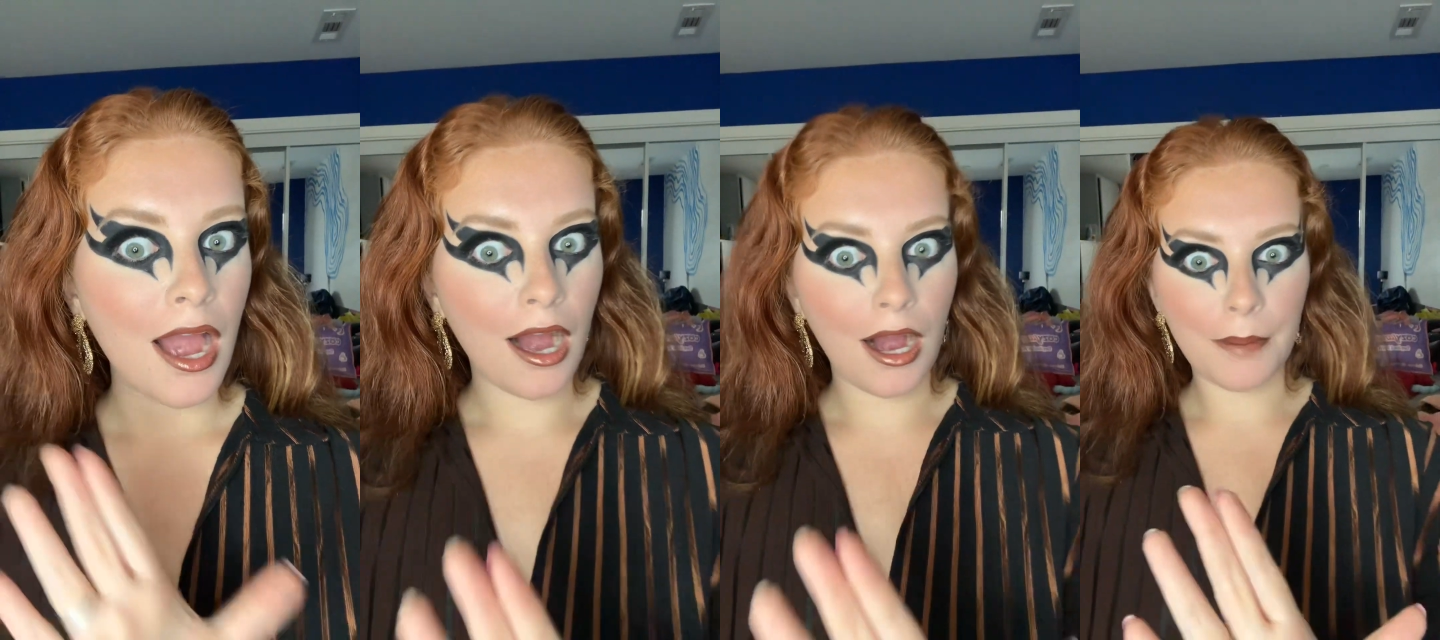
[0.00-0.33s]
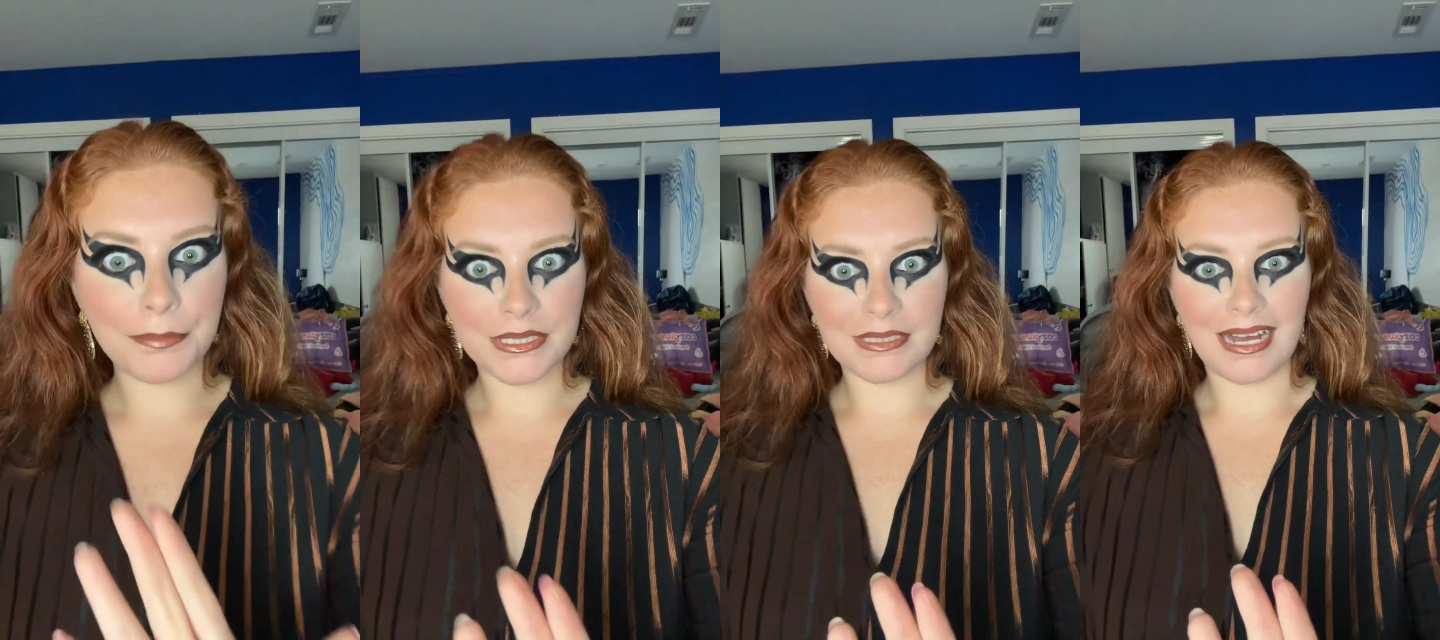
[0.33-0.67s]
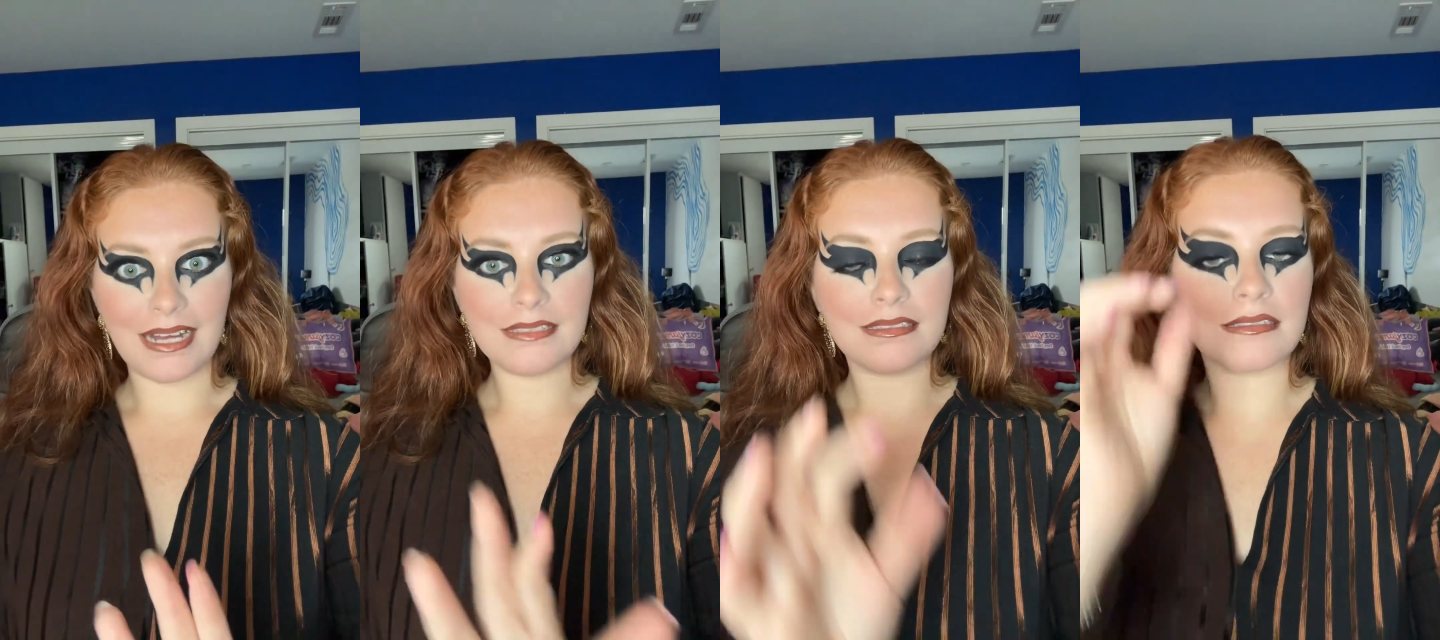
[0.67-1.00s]

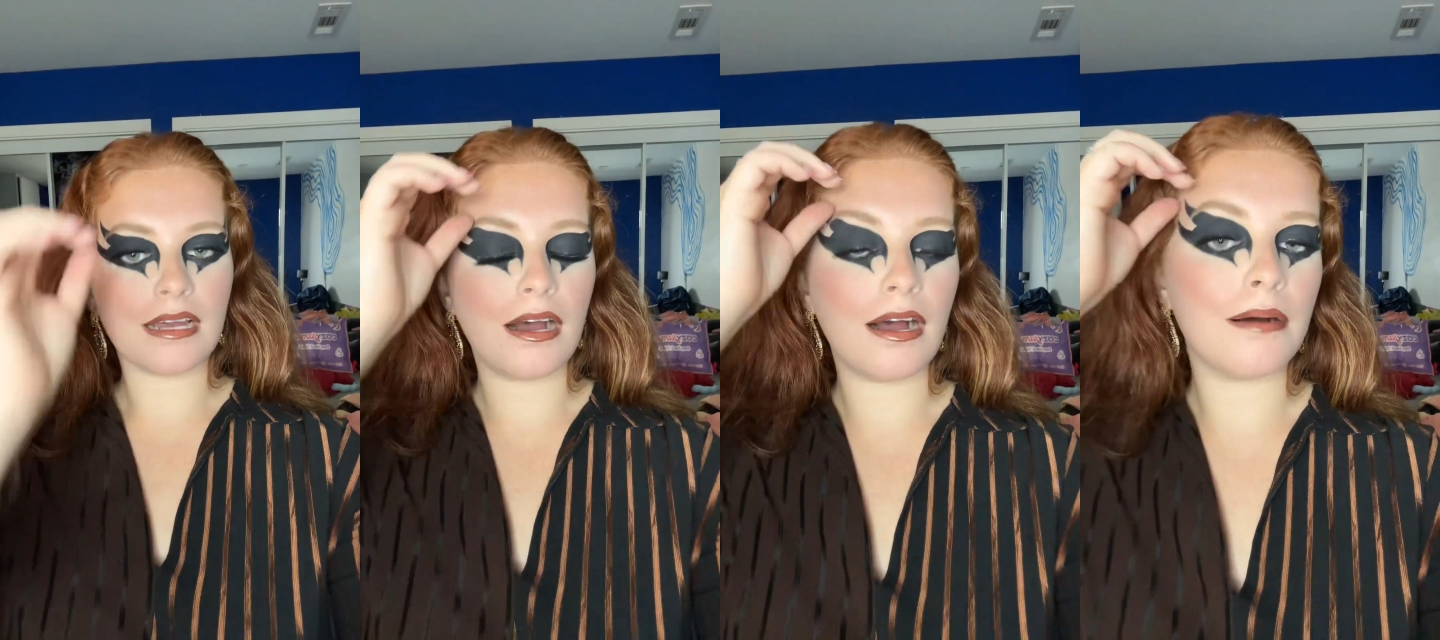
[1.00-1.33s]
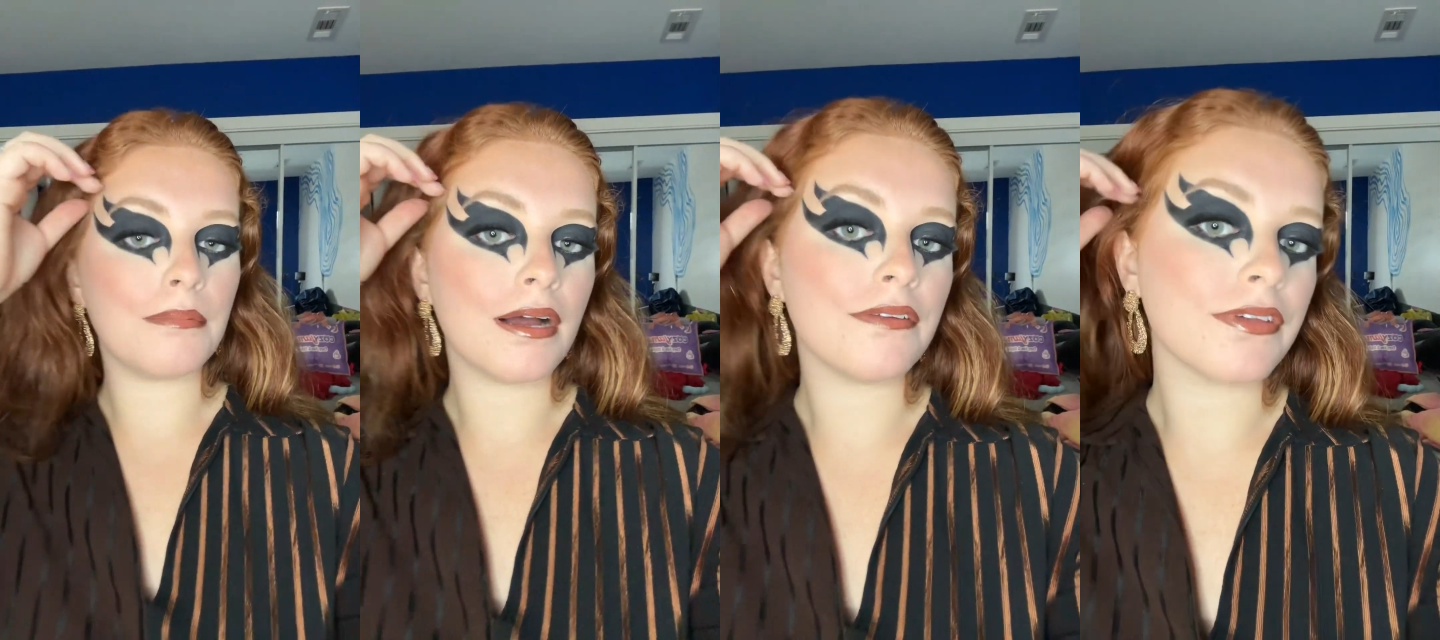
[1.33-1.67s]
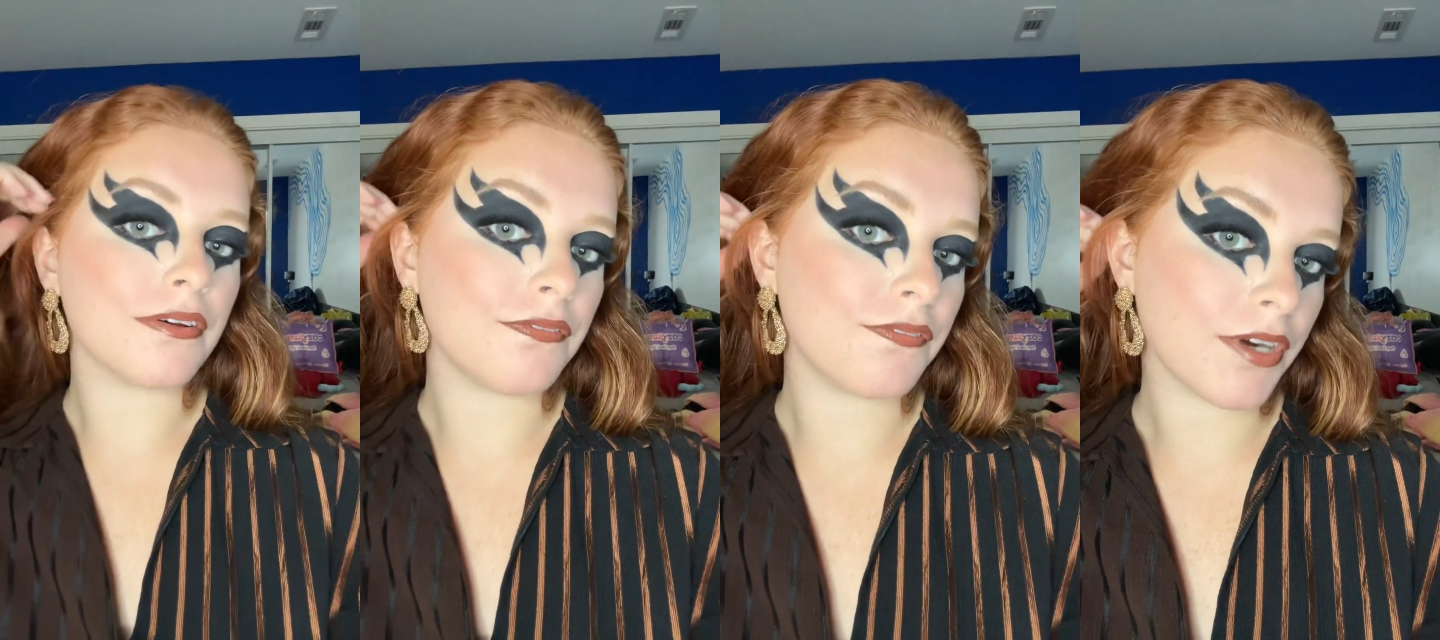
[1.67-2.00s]
Obsessed. Um, I feel